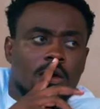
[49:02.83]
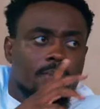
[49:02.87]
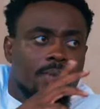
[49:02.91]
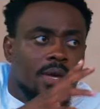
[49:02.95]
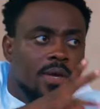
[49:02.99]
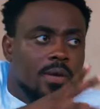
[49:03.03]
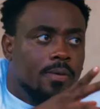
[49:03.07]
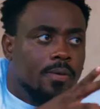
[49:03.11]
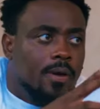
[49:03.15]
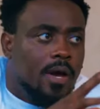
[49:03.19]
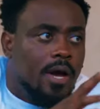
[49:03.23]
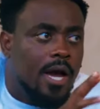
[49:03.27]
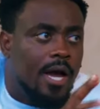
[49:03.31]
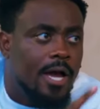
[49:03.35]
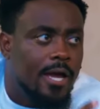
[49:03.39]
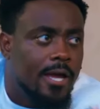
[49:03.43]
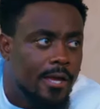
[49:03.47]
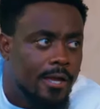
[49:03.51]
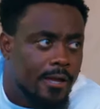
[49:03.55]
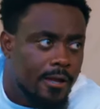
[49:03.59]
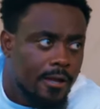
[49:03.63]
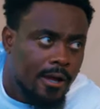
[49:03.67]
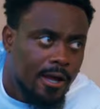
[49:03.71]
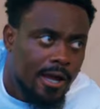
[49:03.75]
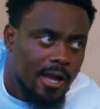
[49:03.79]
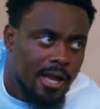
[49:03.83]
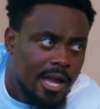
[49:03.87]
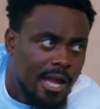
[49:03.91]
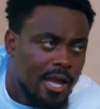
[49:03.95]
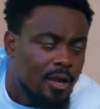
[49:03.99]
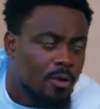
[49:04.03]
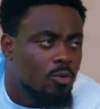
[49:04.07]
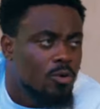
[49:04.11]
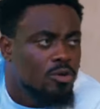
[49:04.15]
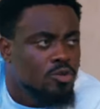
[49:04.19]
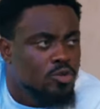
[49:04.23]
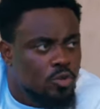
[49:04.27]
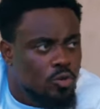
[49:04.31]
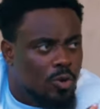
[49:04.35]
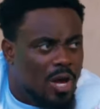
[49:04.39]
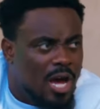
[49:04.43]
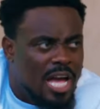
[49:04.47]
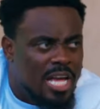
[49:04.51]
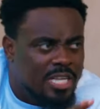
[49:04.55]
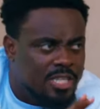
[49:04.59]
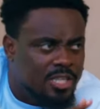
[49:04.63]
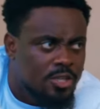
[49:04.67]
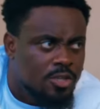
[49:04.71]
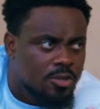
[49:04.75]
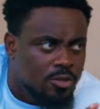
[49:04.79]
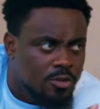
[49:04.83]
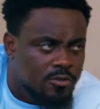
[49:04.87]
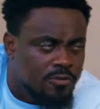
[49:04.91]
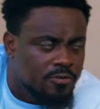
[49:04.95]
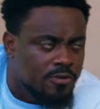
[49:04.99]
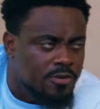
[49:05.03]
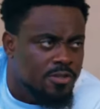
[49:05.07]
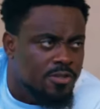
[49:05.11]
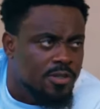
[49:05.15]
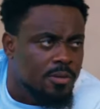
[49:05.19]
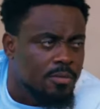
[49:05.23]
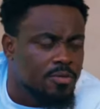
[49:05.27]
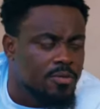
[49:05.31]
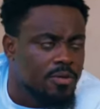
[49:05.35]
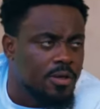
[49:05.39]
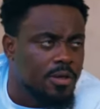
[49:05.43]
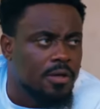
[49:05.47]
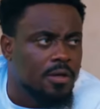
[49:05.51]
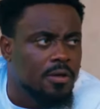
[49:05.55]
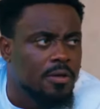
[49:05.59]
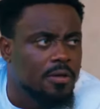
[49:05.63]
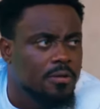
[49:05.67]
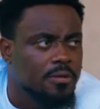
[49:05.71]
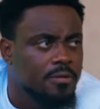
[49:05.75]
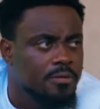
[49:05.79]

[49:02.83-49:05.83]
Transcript: Babe, I want to ask you for something.